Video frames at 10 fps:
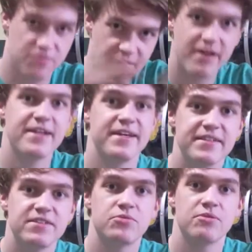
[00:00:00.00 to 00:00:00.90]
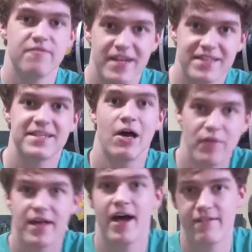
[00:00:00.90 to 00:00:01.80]
is very easy to invade. That's how
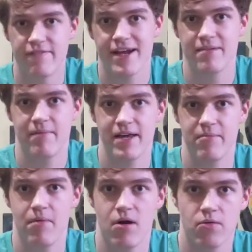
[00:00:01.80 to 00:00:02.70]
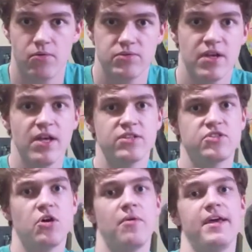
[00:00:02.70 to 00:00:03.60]
they got invaded by the Mongols.
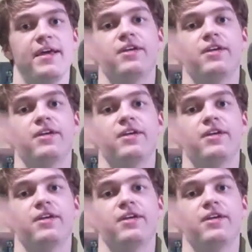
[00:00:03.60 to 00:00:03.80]
So it